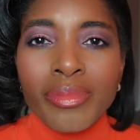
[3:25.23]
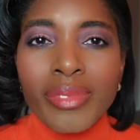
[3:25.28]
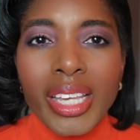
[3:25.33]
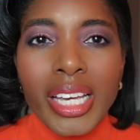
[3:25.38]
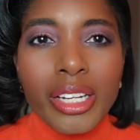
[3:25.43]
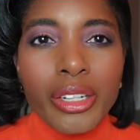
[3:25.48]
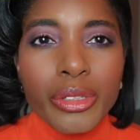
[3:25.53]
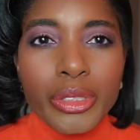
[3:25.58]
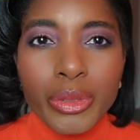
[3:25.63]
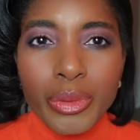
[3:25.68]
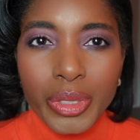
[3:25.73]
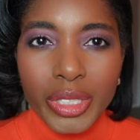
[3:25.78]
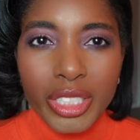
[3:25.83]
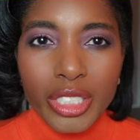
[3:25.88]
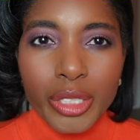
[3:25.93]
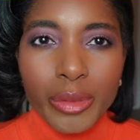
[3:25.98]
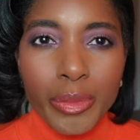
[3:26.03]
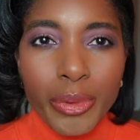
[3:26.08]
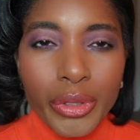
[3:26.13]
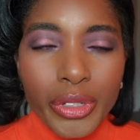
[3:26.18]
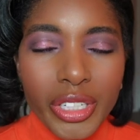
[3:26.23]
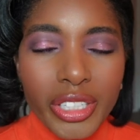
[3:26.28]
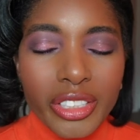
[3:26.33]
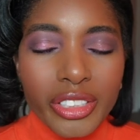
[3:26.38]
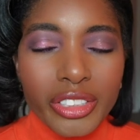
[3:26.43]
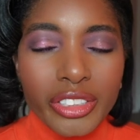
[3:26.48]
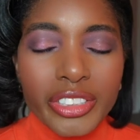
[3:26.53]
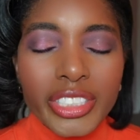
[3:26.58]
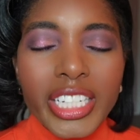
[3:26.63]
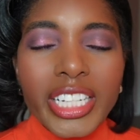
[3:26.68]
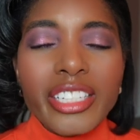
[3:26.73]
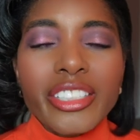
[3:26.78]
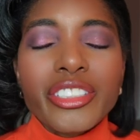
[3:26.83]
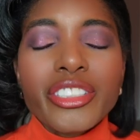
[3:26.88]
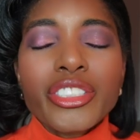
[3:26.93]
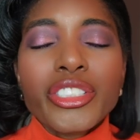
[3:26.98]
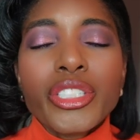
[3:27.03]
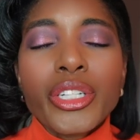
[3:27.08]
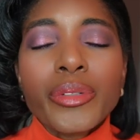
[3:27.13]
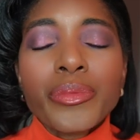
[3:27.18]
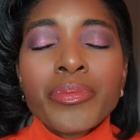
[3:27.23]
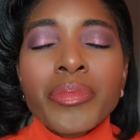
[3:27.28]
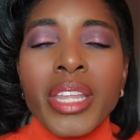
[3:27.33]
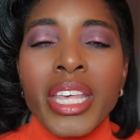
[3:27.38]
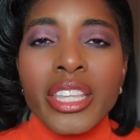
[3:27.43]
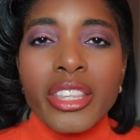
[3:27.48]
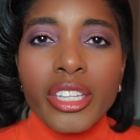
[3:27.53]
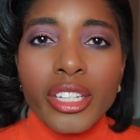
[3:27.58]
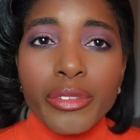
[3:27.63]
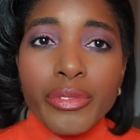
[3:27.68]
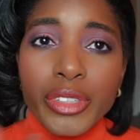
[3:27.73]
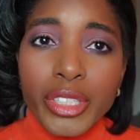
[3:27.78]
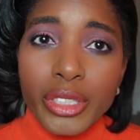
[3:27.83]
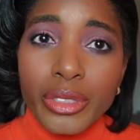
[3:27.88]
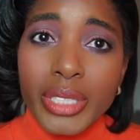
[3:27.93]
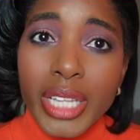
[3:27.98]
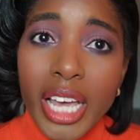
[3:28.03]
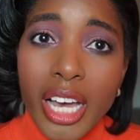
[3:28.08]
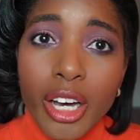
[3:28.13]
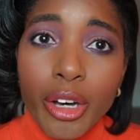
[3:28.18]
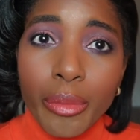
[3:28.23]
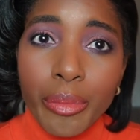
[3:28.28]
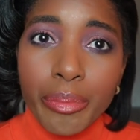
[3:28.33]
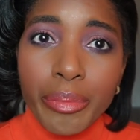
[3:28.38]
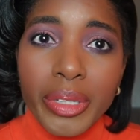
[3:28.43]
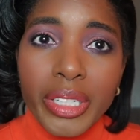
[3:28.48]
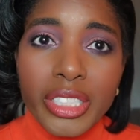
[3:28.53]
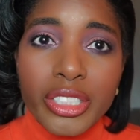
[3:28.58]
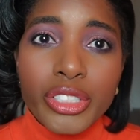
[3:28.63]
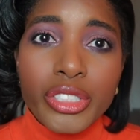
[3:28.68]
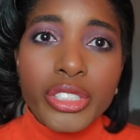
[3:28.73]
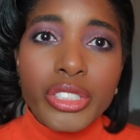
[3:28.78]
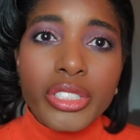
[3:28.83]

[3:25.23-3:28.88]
I always want to support other creators. So their videos help me